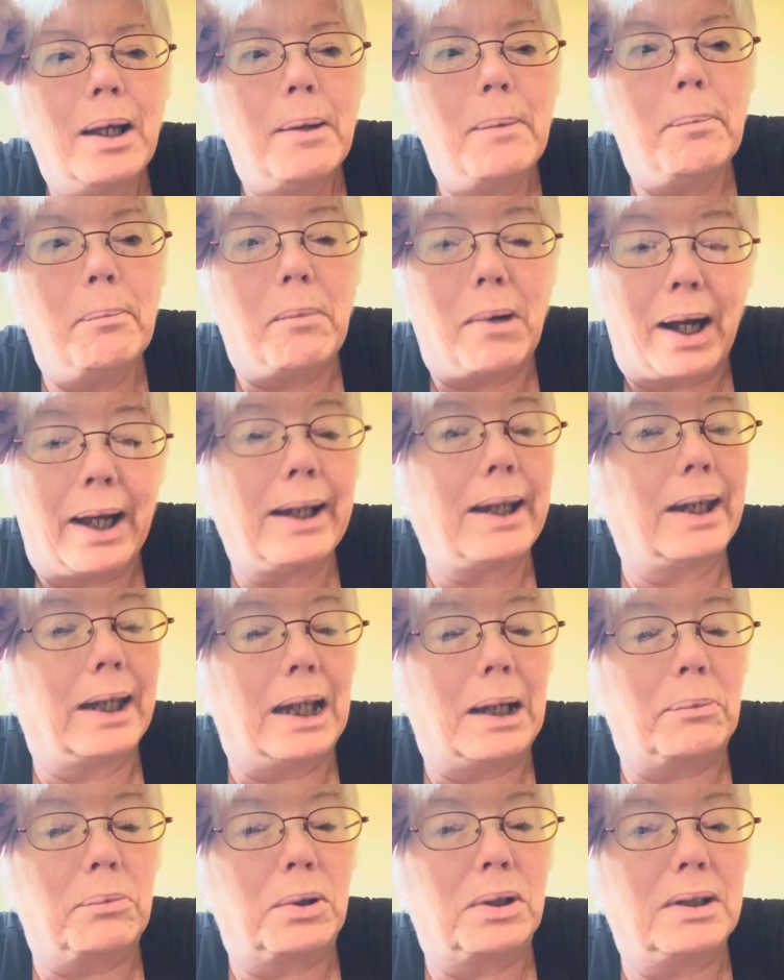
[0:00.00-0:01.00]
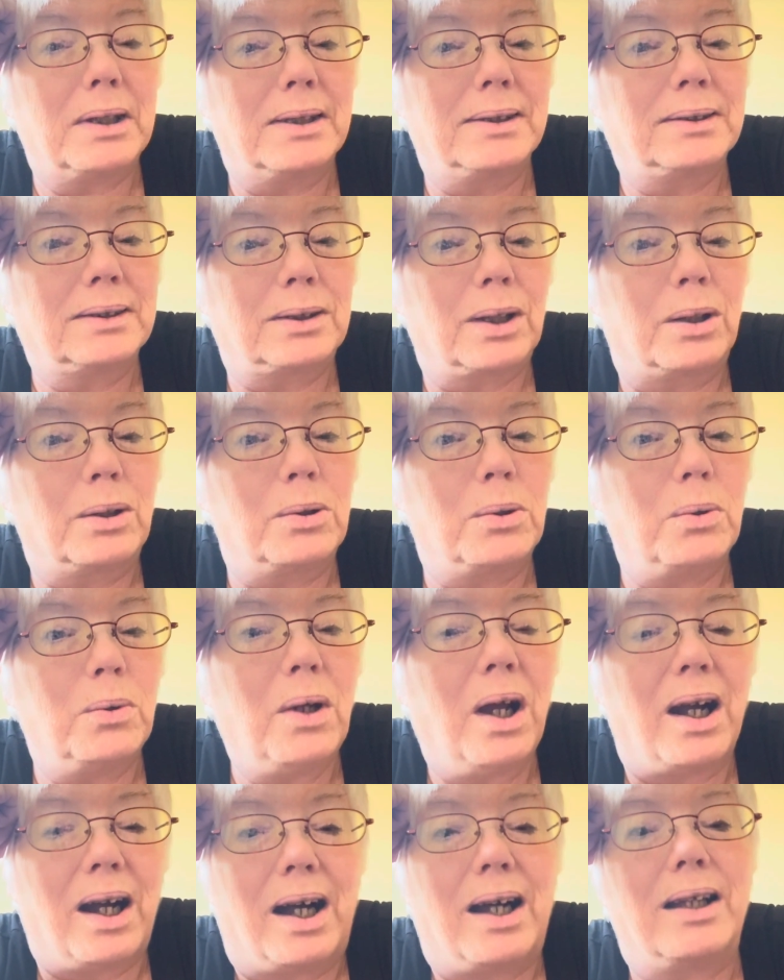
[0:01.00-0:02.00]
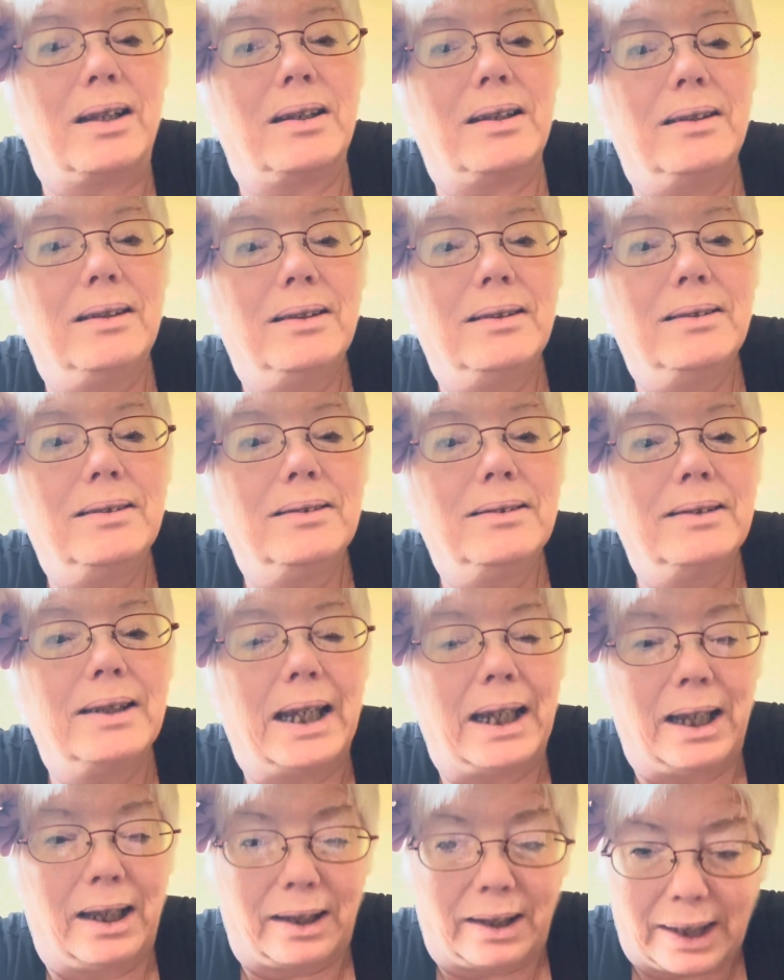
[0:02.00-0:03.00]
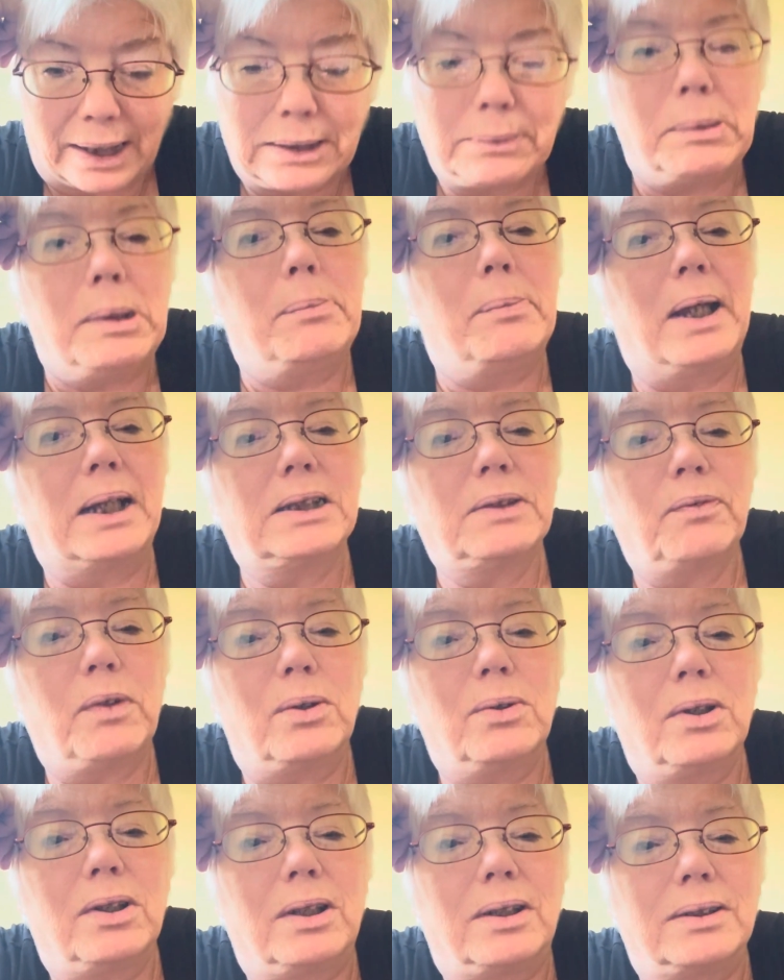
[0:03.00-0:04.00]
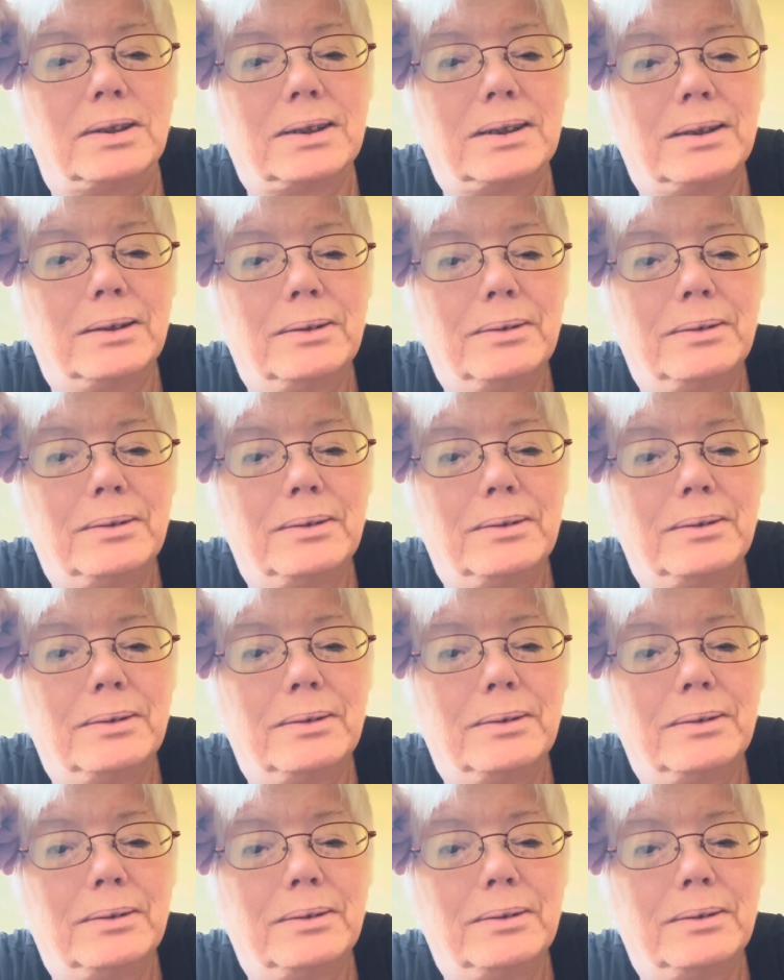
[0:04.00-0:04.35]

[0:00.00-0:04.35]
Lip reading: My camera is so hot, it lets me make phone calls.